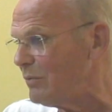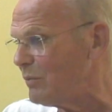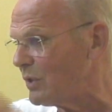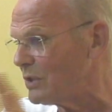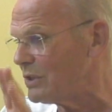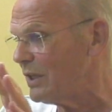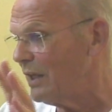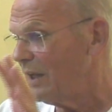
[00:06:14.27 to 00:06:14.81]

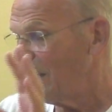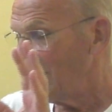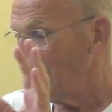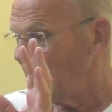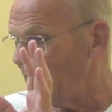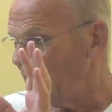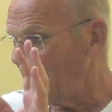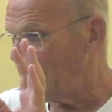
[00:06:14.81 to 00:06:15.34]
was
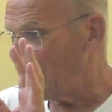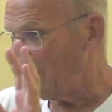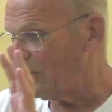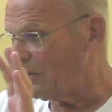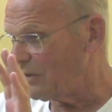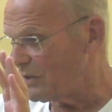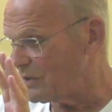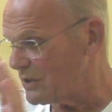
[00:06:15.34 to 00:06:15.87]
in
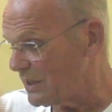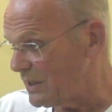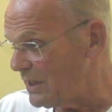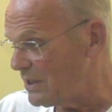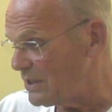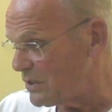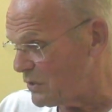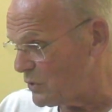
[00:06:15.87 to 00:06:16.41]
the
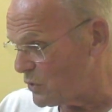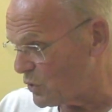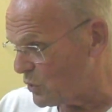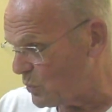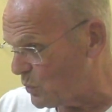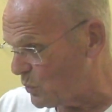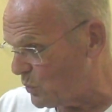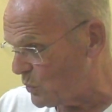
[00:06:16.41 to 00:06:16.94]
Salesian
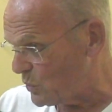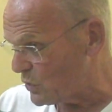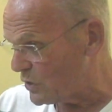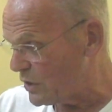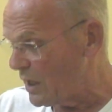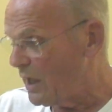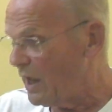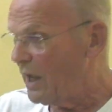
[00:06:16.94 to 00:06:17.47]
schools.
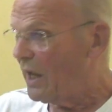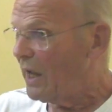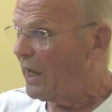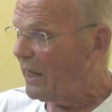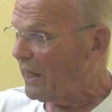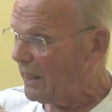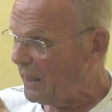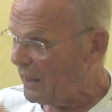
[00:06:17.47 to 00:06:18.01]

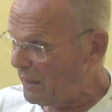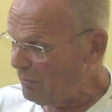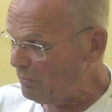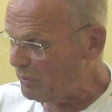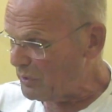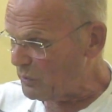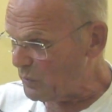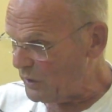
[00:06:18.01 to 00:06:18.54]
In
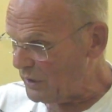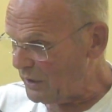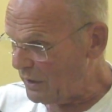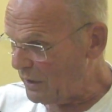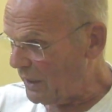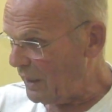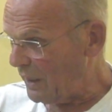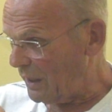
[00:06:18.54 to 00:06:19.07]

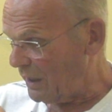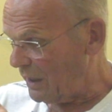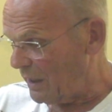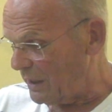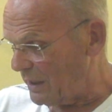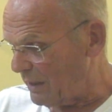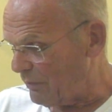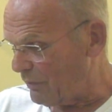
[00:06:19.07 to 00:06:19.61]
between,
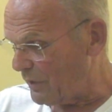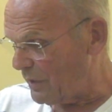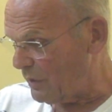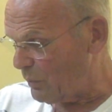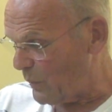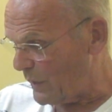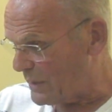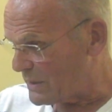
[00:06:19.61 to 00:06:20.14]
every
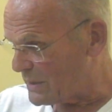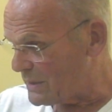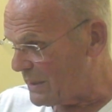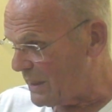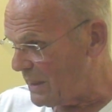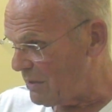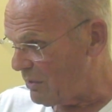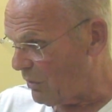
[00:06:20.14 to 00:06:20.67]
Wednesday
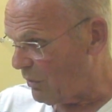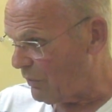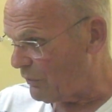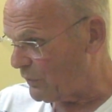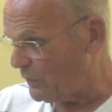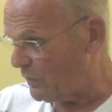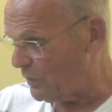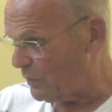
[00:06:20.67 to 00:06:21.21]
of
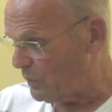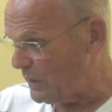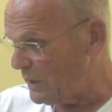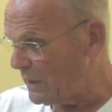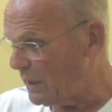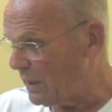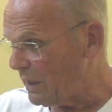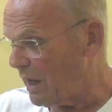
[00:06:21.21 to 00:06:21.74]
the
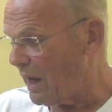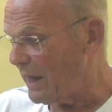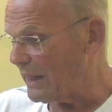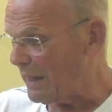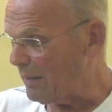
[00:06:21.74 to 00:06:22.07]
week, I came